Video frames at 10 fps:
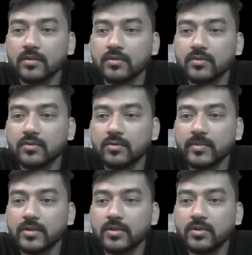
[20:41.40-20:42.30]
So it will
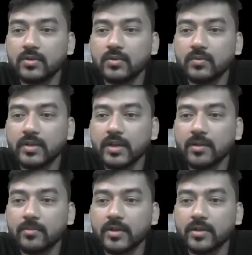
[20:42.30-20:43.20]
be 2k
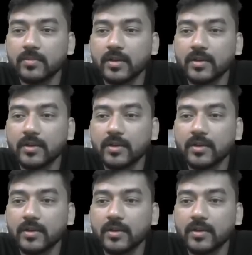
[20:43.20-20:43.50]
upon n pi.